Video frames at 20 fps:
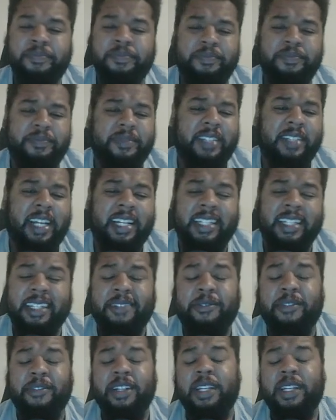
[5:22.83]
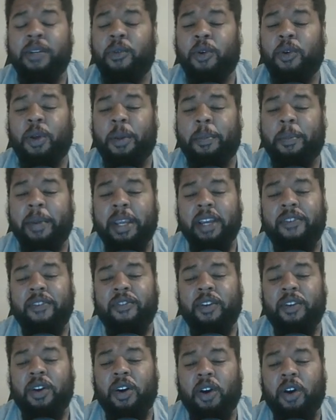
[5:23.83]
I didn't really want to pay it
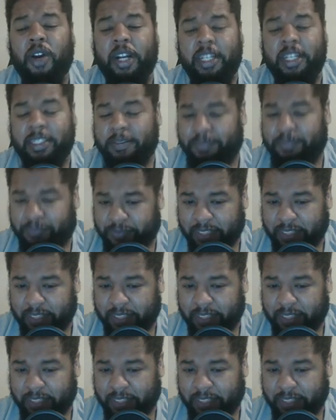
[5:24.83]
for Harden.